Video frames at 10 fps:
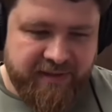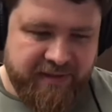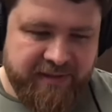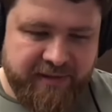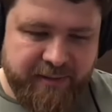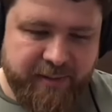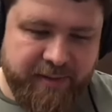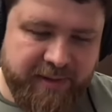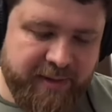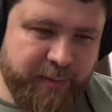Yeah, so
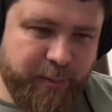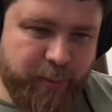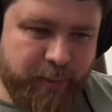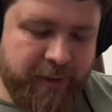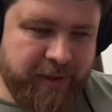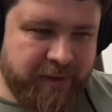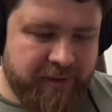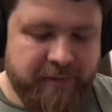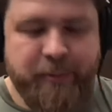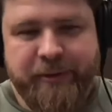when the
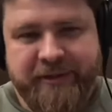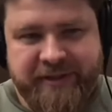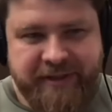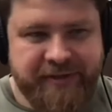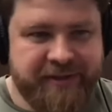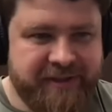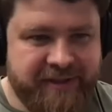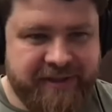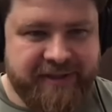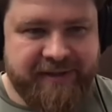war started,
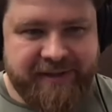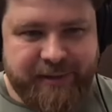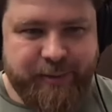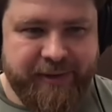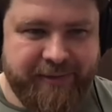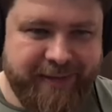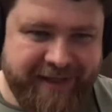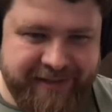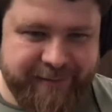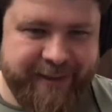like we
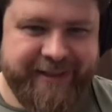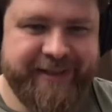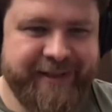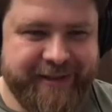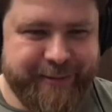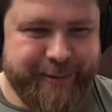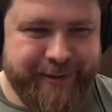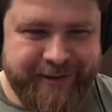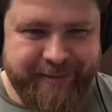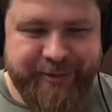activated our
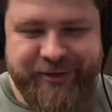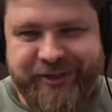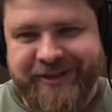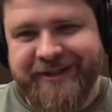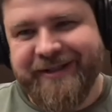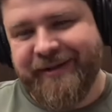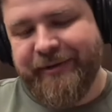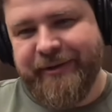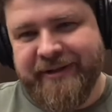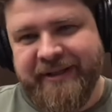emergency
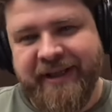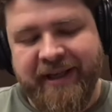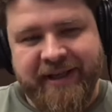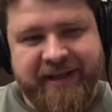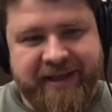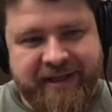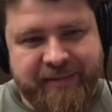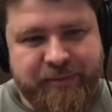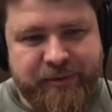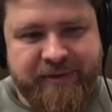scenarios, and
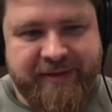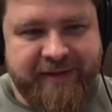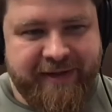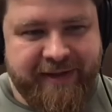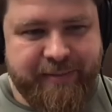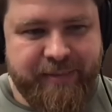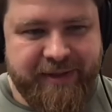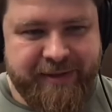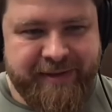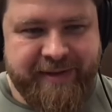mostly like the
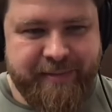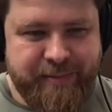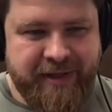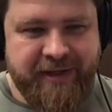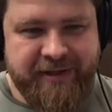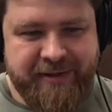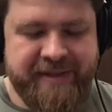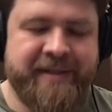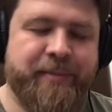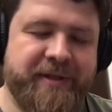
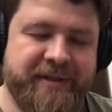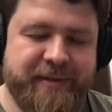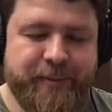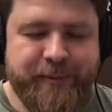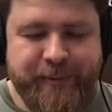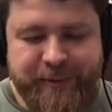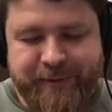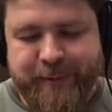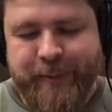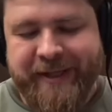business
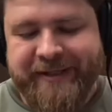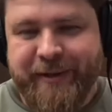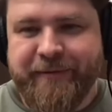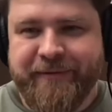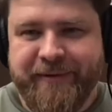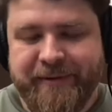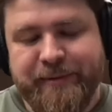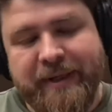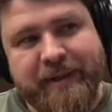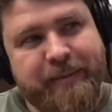went off.
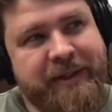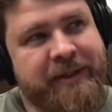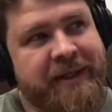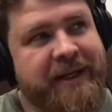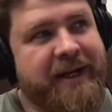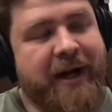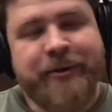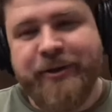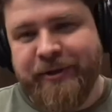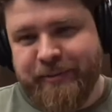I mean,
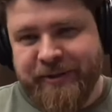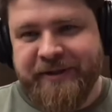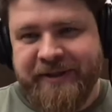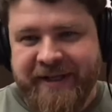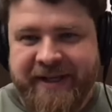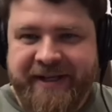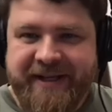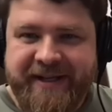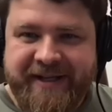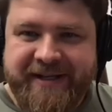autonomous.
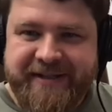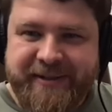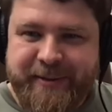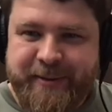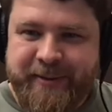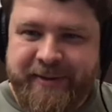So